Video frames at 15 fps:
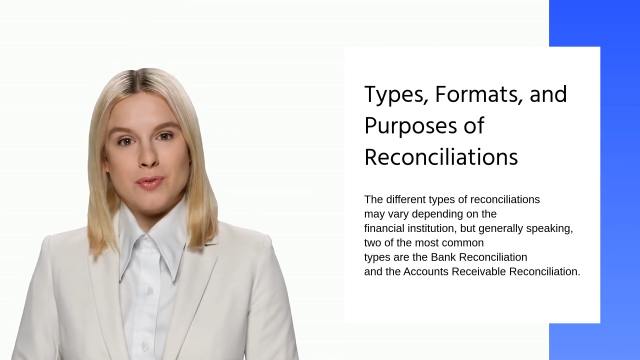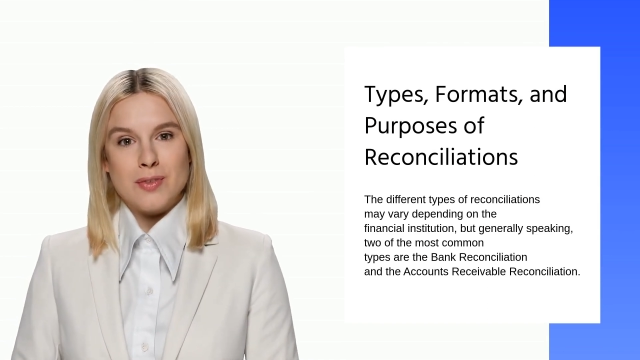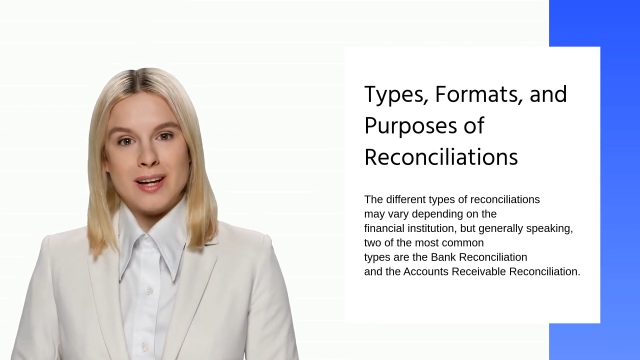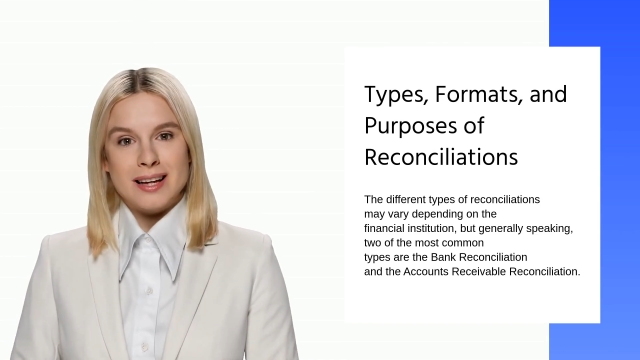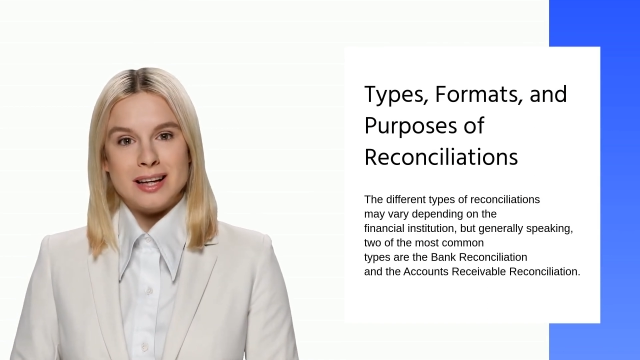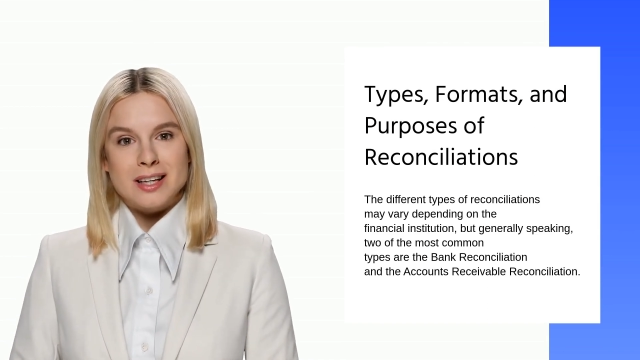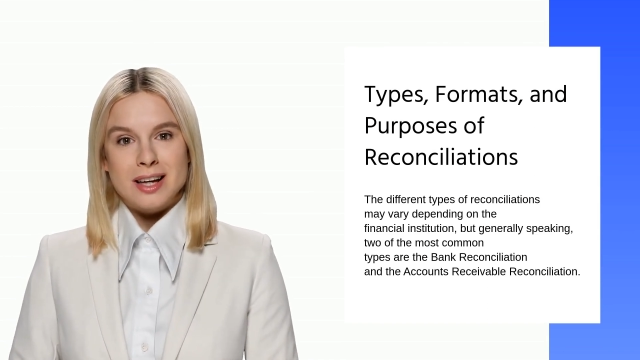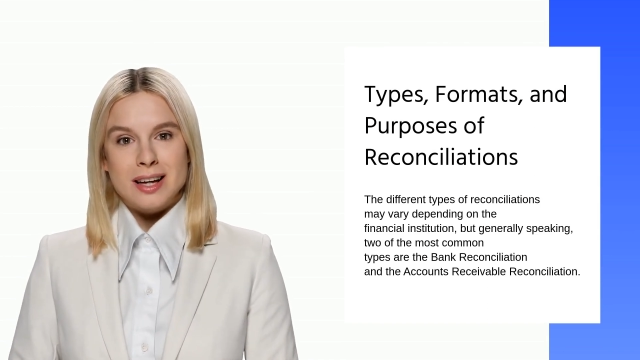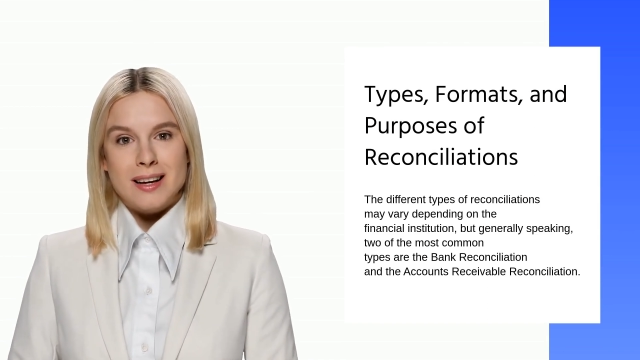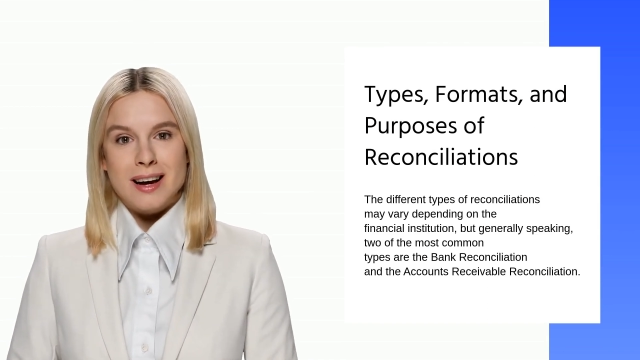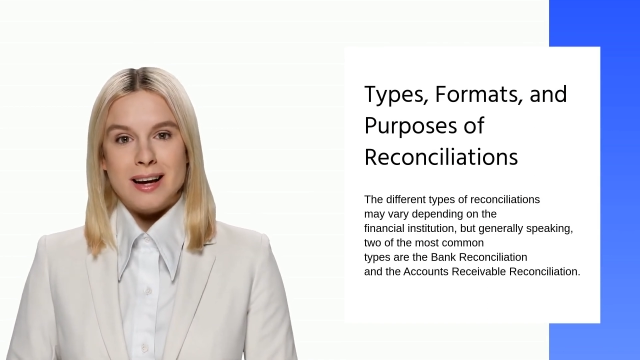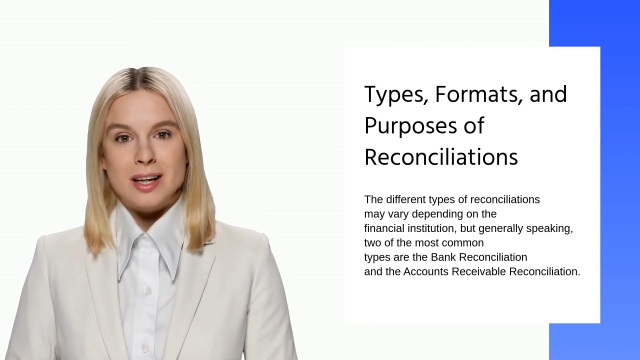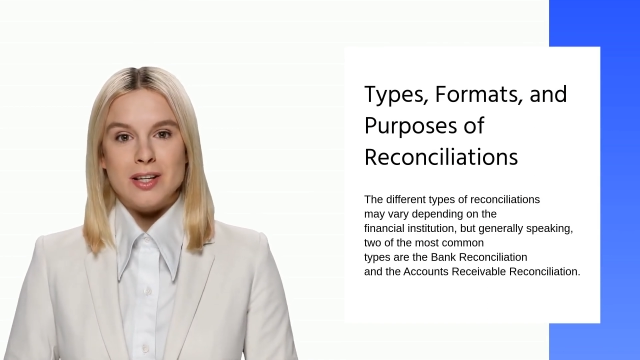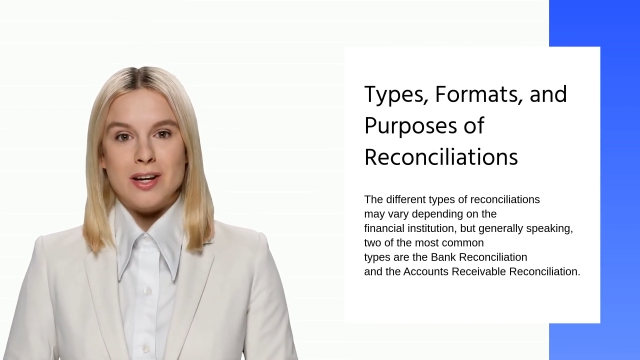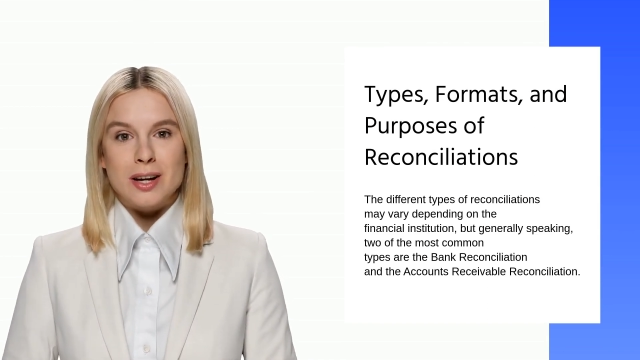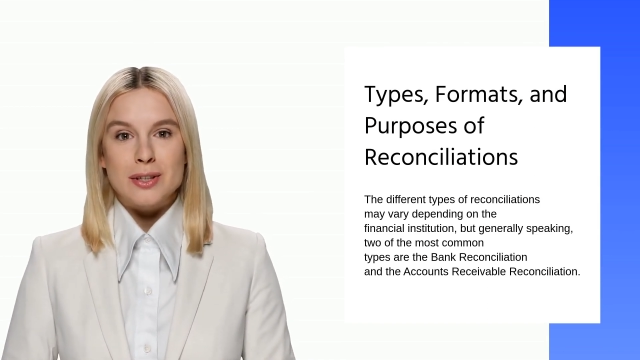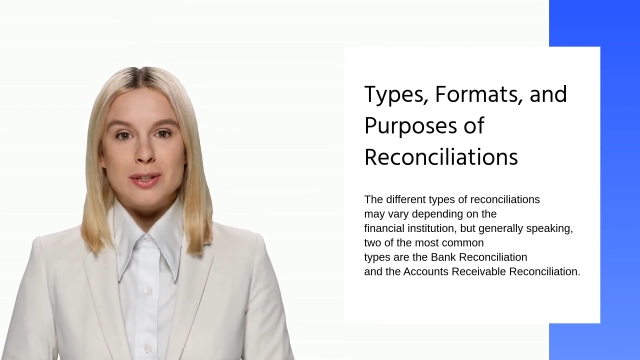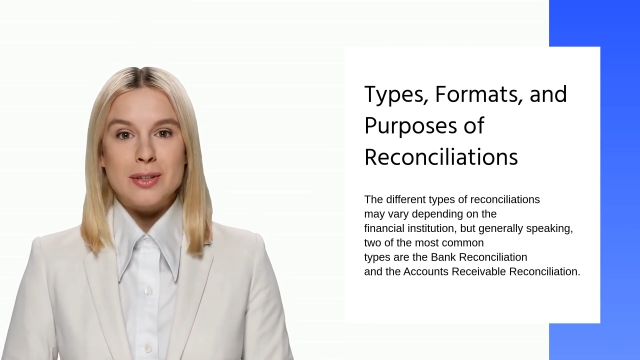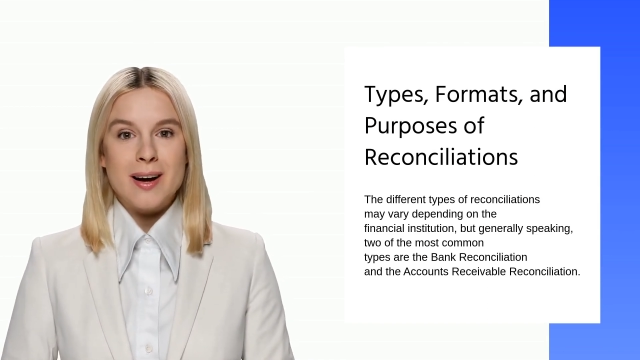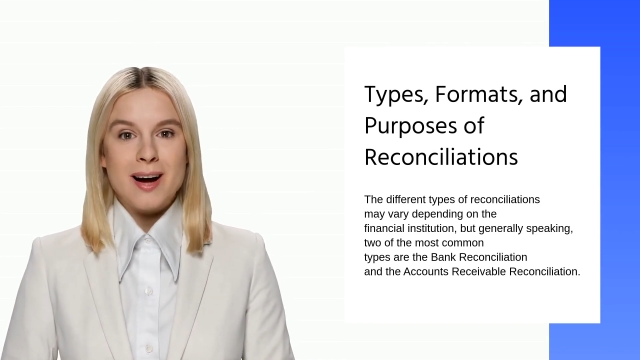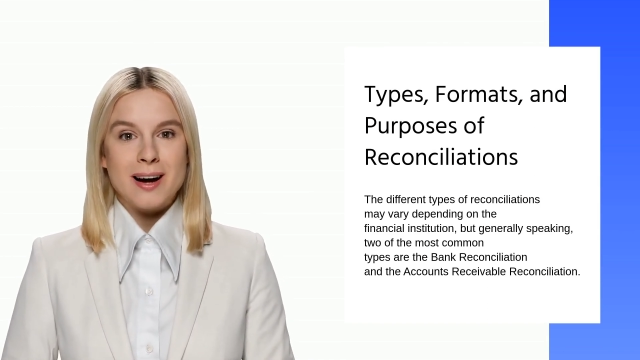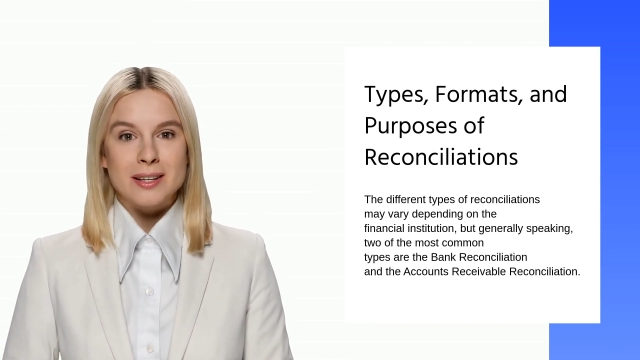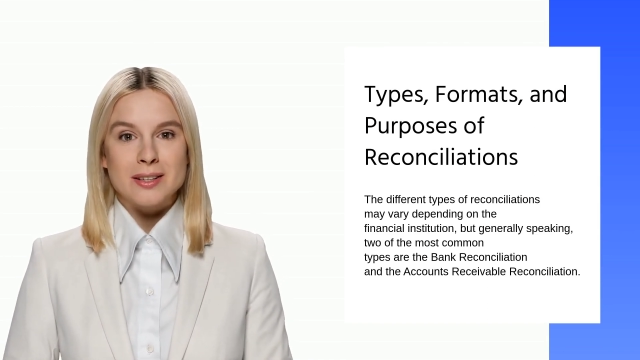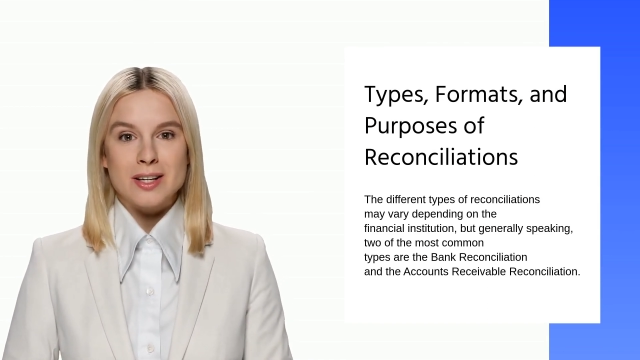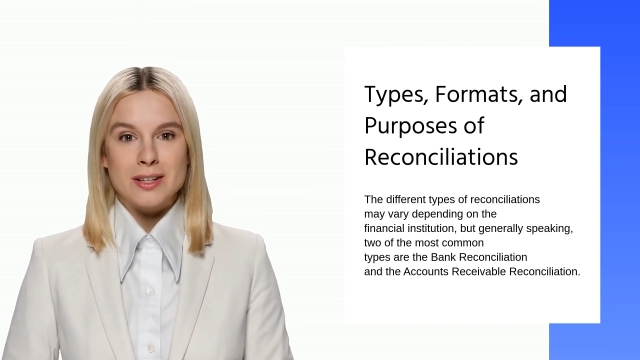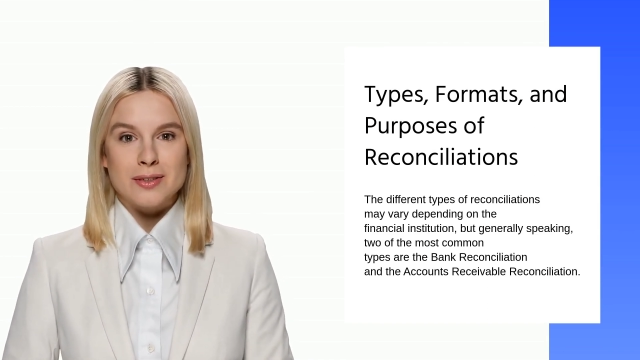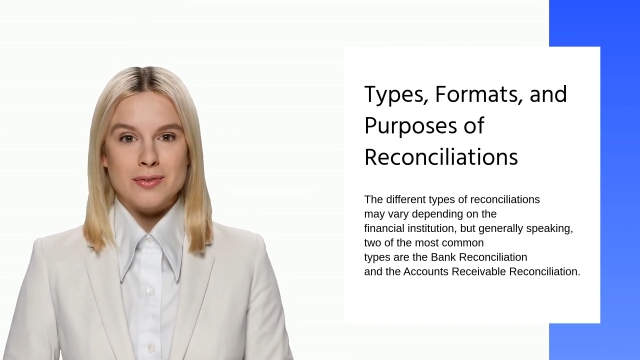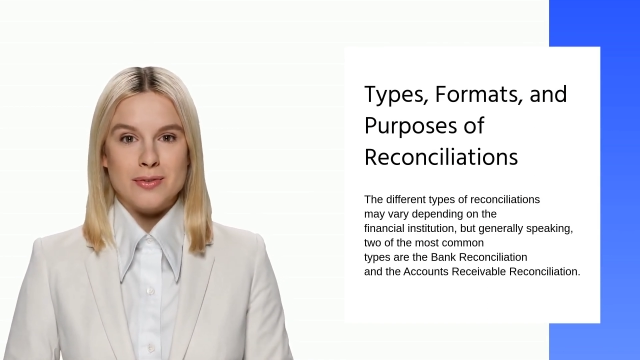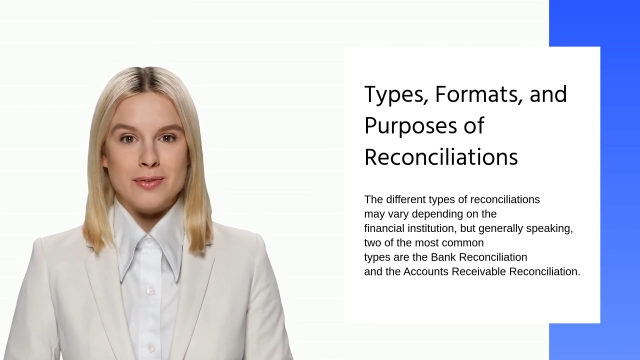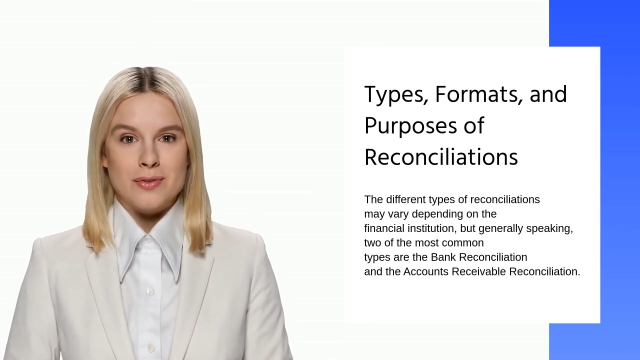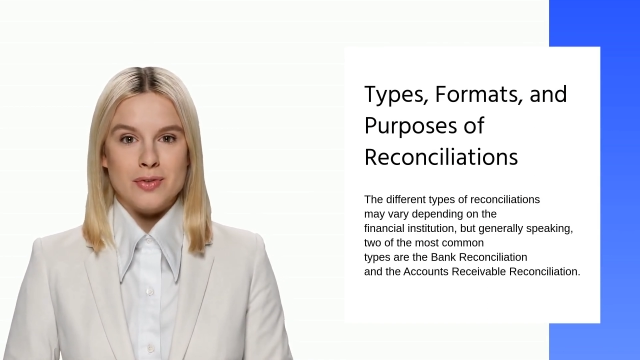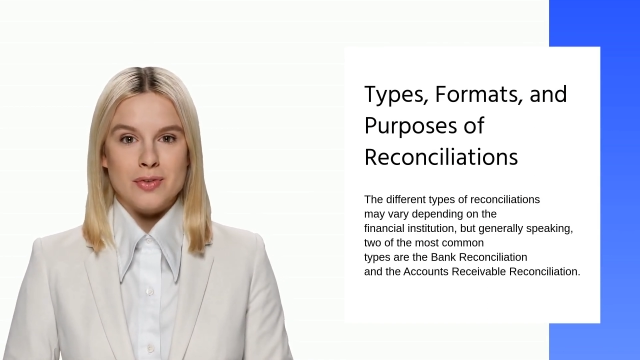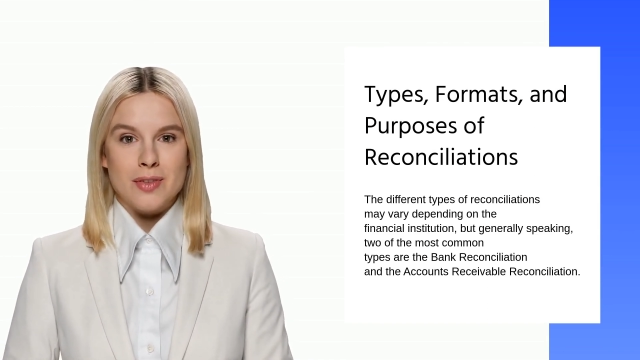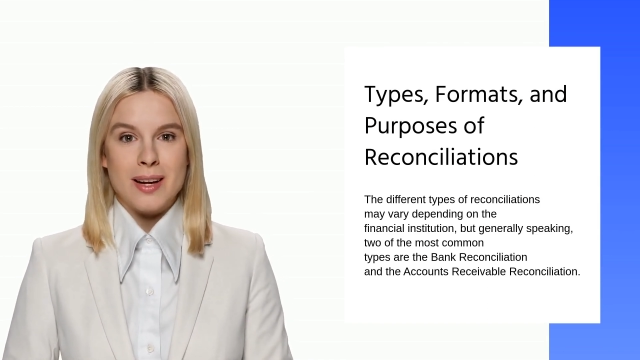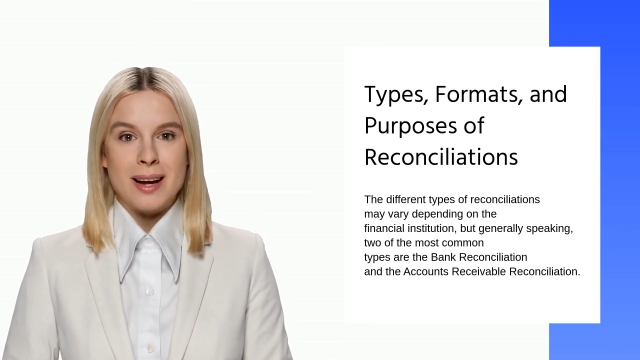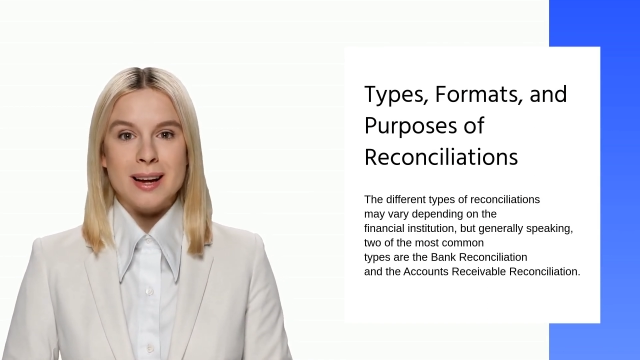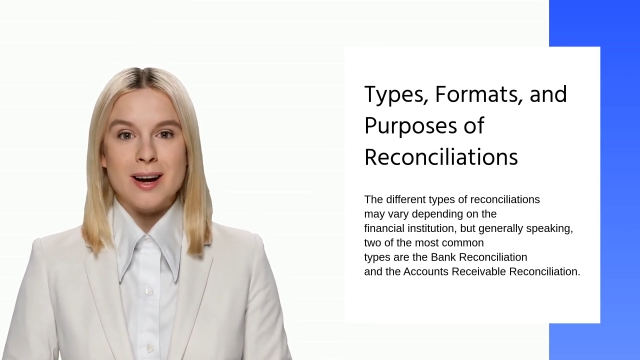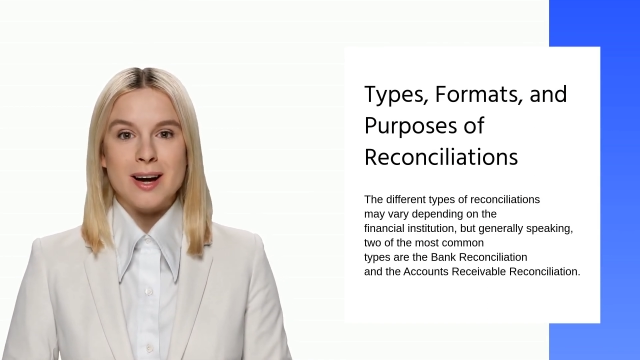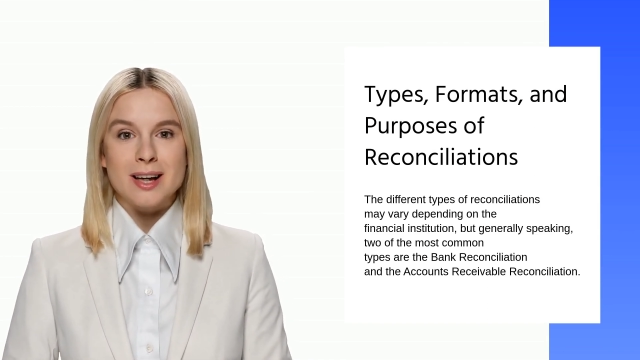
reconciliation, and 3.